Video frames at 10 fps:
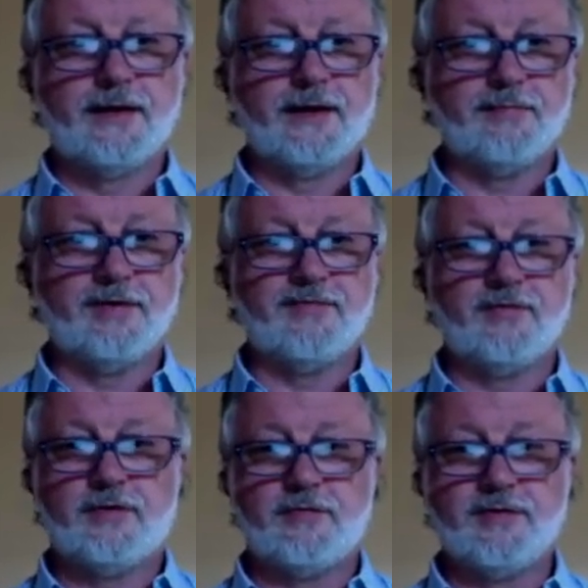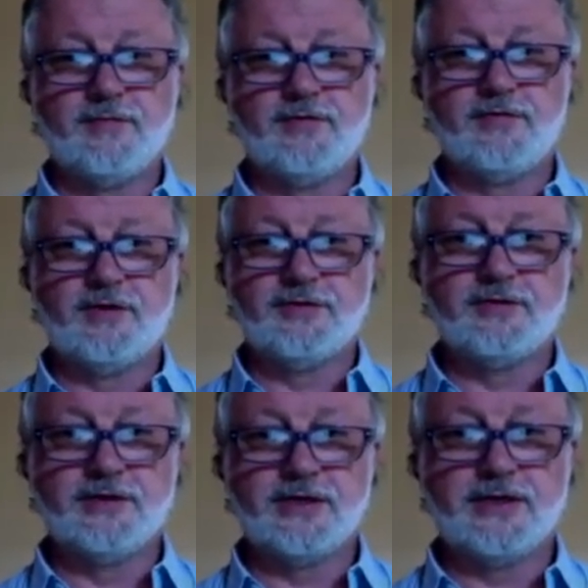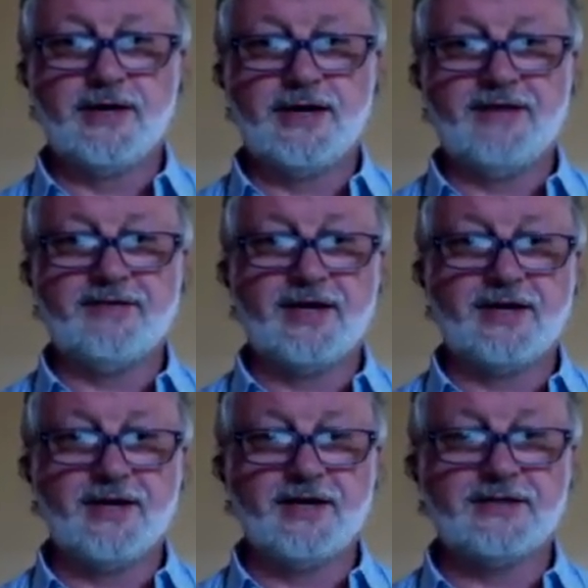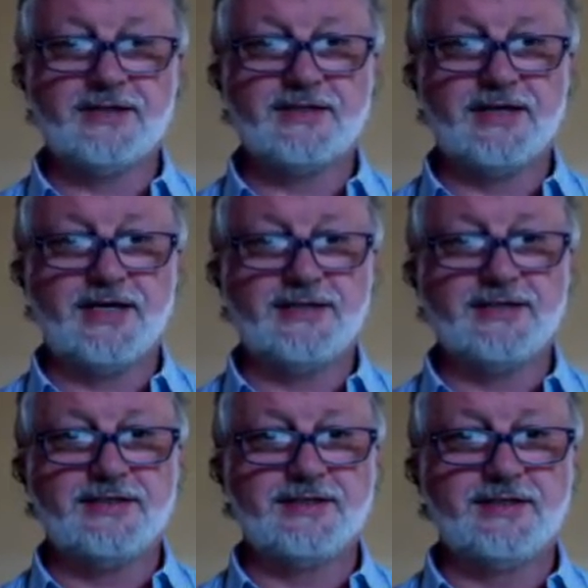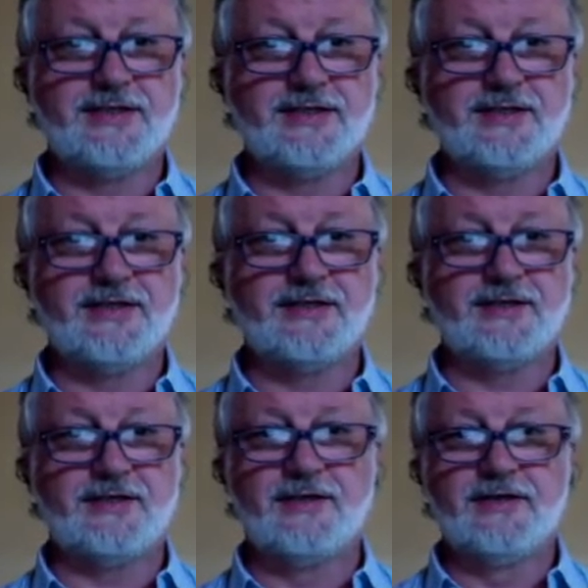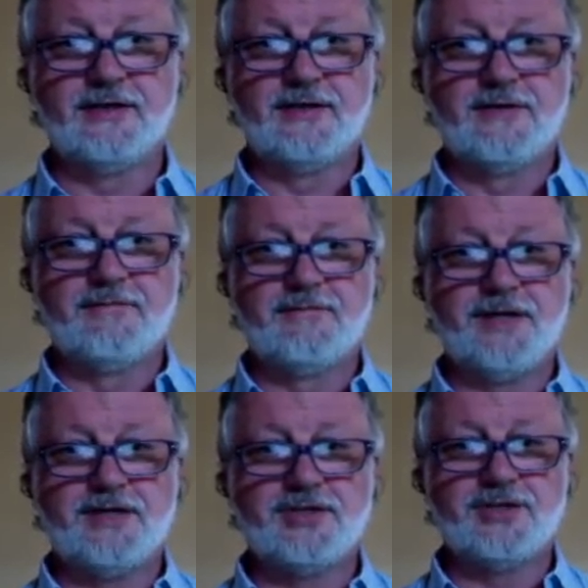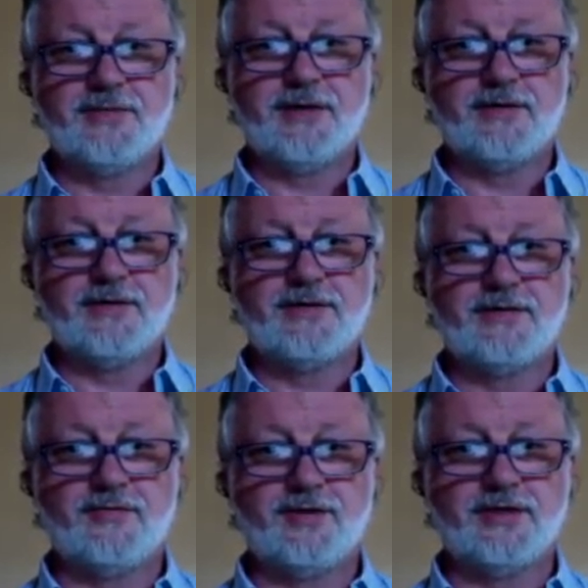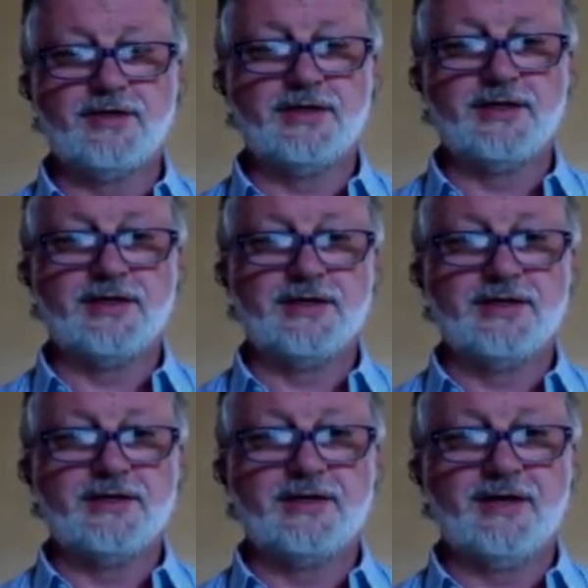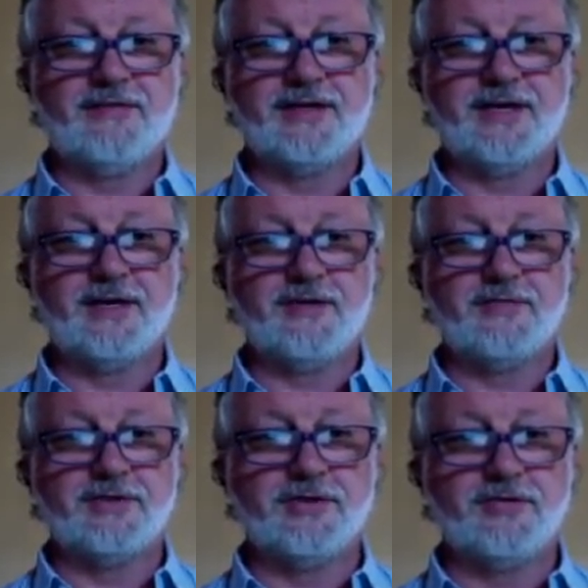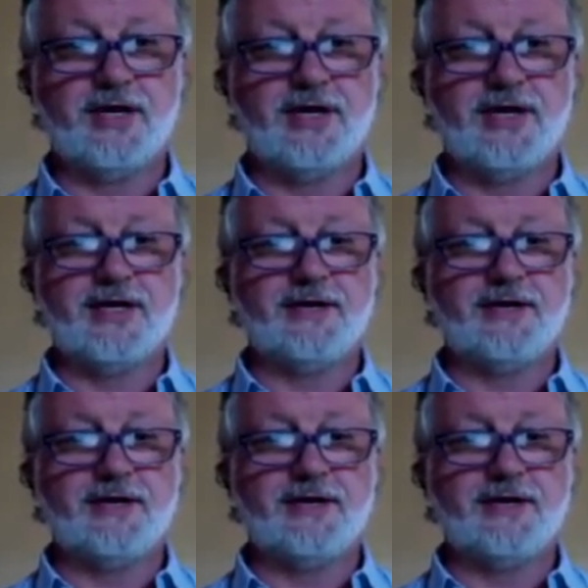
Before we move on to the left hand exercises, there is a little picture about what the left hand notes look like.